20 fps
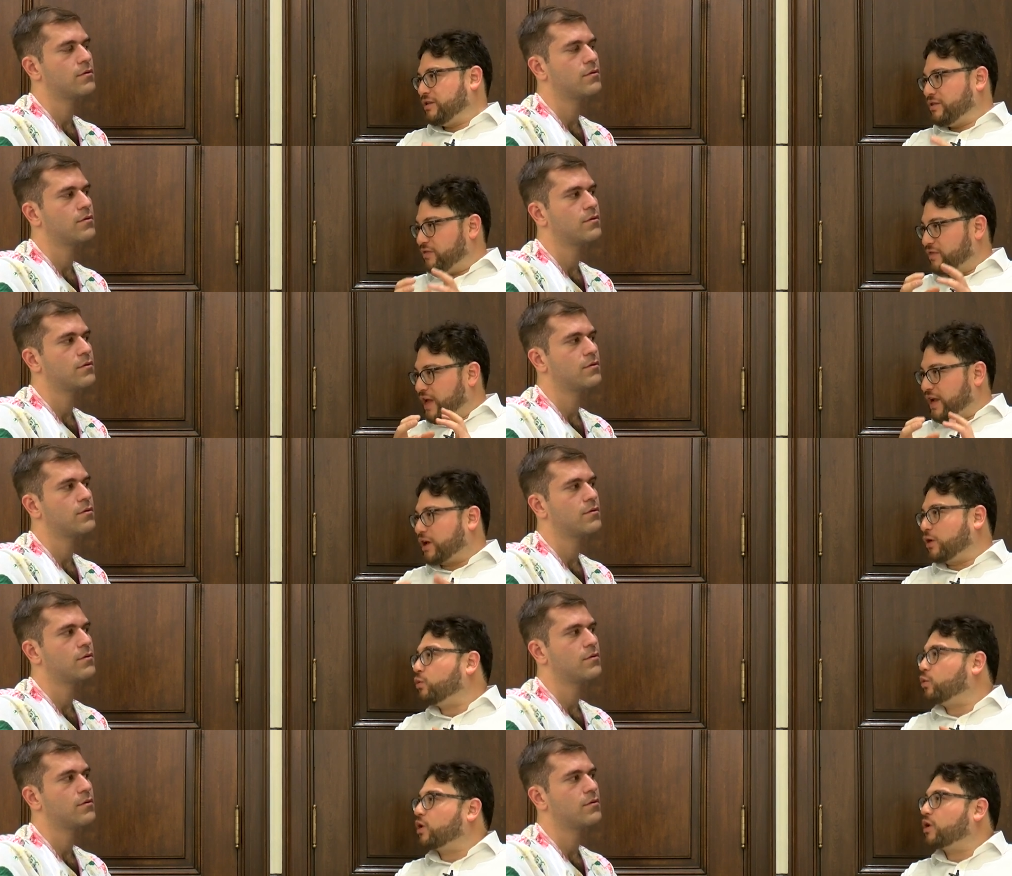Speaker 1: that
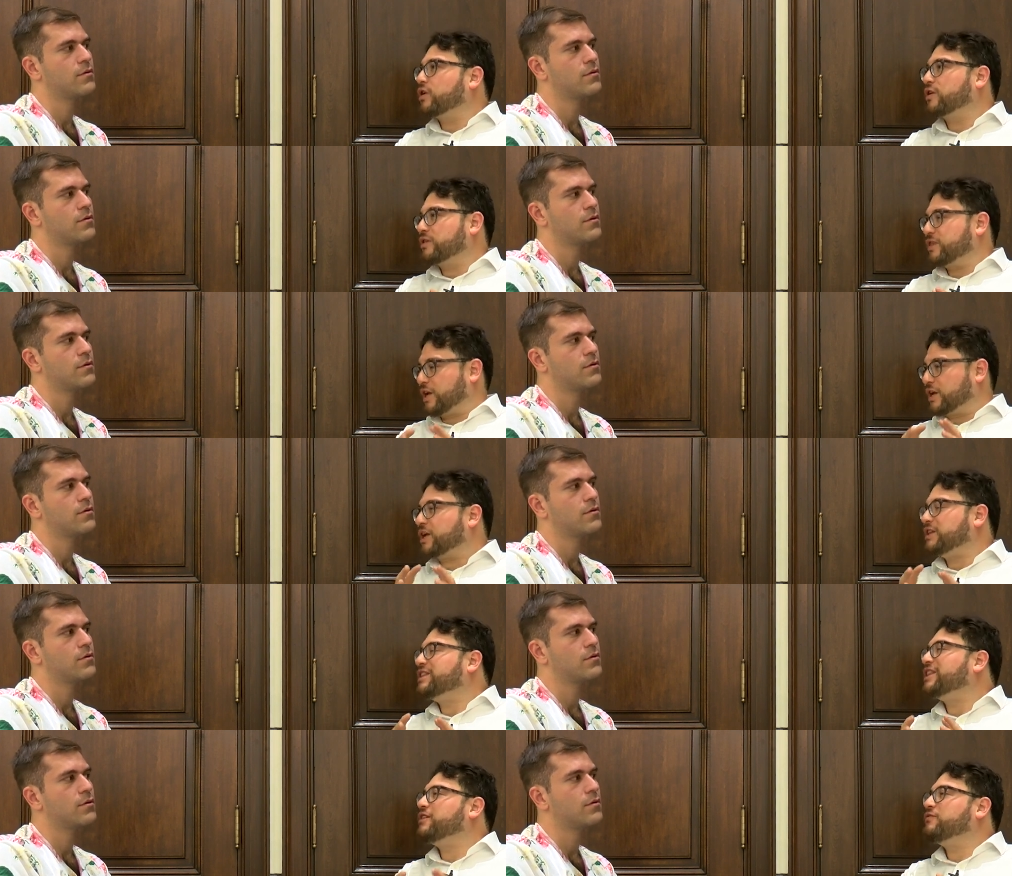can work that
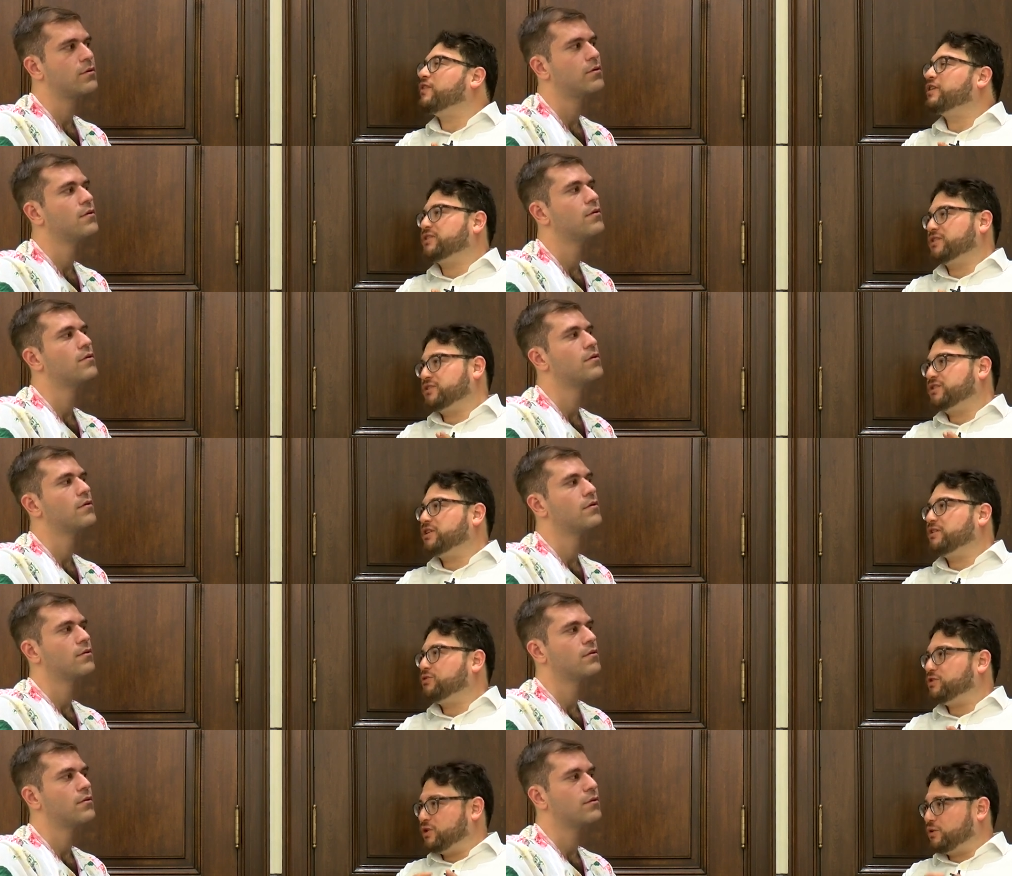can live on the
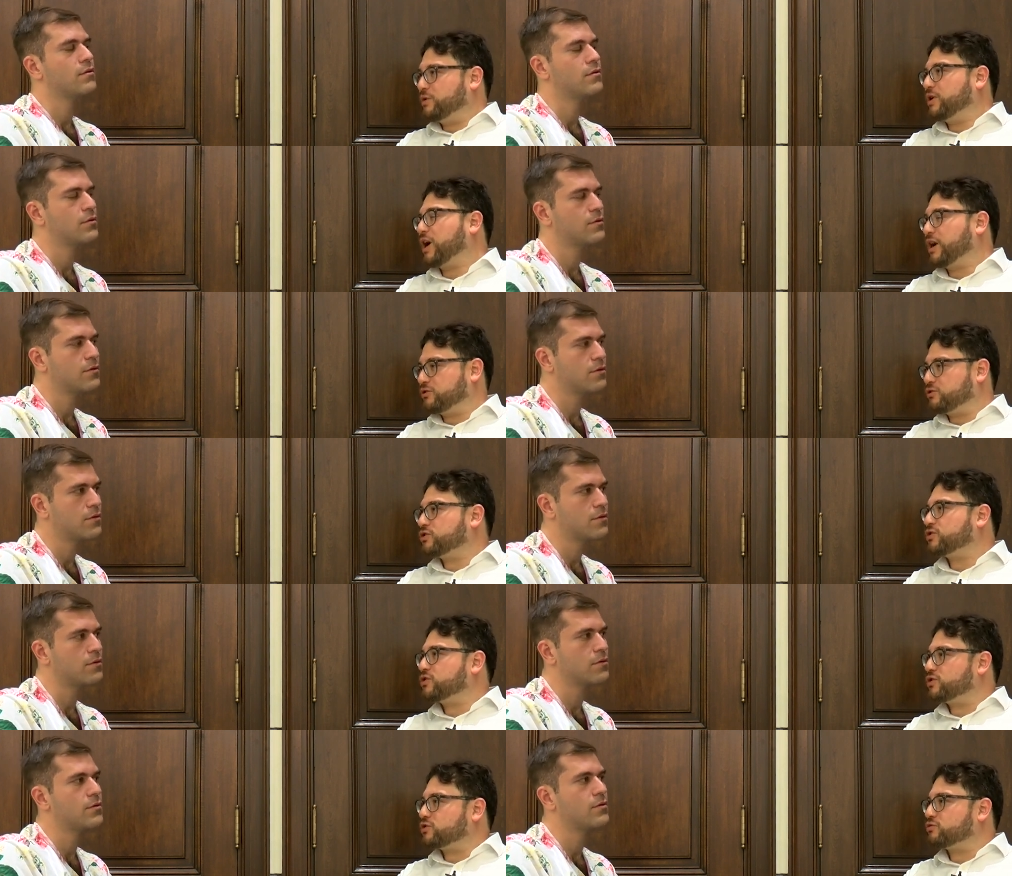CO2 and
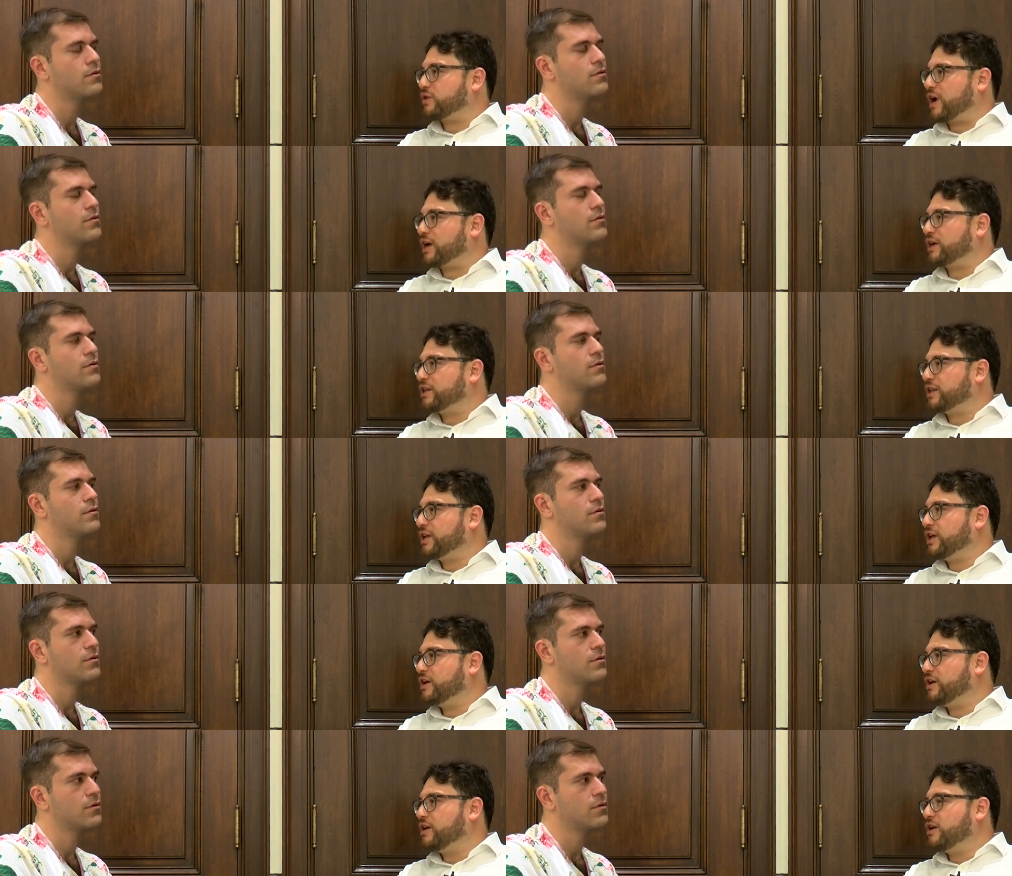hydrogen
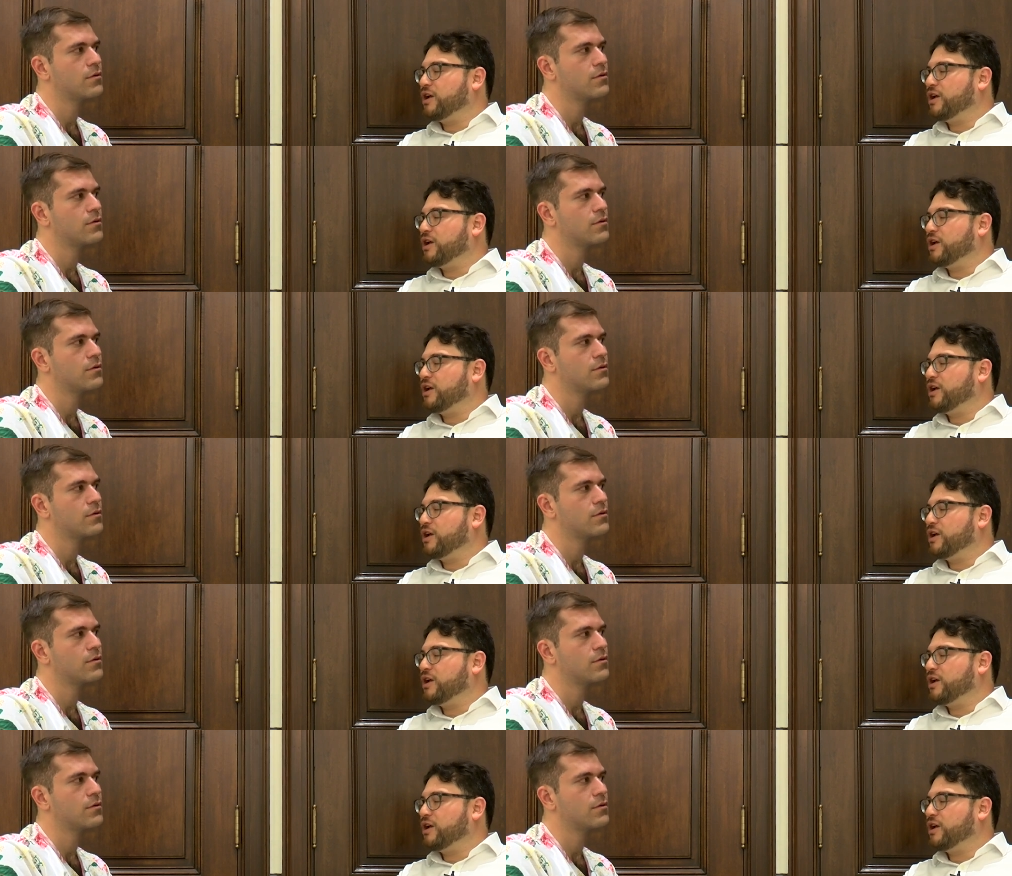directly,